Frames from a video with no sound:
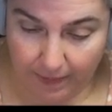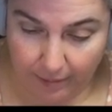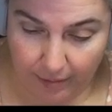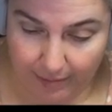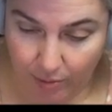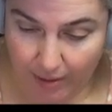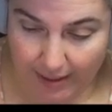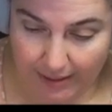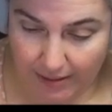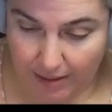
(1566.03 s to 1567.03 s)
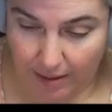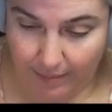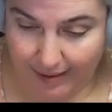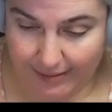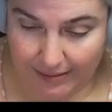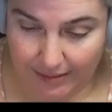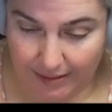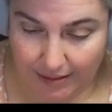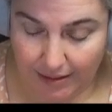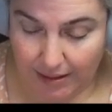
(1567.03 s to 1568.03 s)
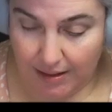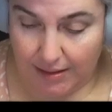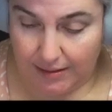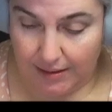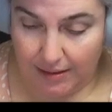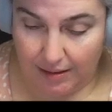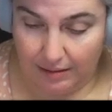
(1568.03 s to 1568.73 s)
But I'm okay to come basically to here.